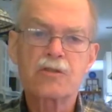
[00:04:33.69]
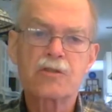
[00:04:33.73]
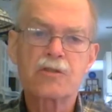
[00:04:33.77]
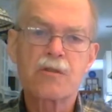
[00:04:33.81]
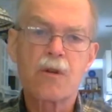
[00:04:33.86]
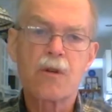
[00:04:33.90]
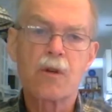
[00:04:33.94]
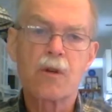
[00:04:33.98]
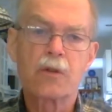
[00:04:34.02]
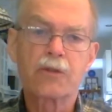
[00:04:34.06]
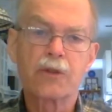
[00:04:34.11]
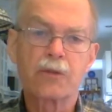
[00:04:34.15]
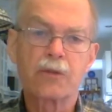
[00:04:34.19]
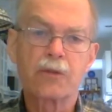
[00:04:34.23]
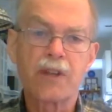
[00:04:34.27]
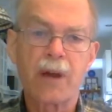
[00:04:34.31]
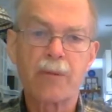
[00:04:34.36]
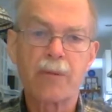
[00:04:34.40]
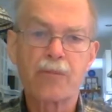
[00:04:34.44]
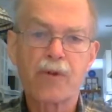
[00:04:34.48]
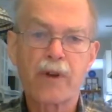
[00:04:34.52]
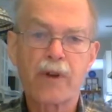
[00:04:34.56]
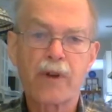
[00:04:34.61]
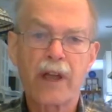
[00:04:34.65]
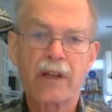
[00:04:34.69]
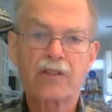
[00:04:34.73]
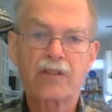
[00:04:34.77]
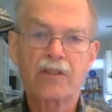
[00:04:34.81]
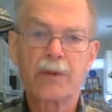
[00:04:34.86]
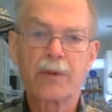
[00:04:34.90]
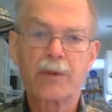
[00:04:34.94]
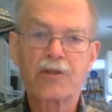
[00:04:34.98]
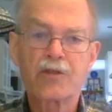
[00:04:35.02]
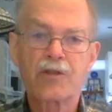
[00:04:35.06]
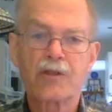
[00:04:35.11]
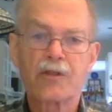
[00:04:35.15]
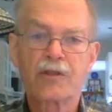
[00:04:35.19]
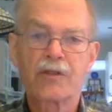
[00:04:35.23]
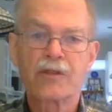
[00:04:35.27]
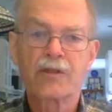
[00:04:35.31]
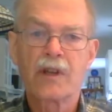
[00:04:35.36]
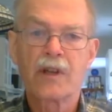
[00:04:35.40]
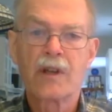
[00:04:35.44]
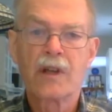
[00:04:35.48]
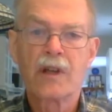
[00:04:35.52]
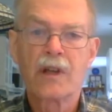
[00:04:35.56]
There are also temporary exhibitions.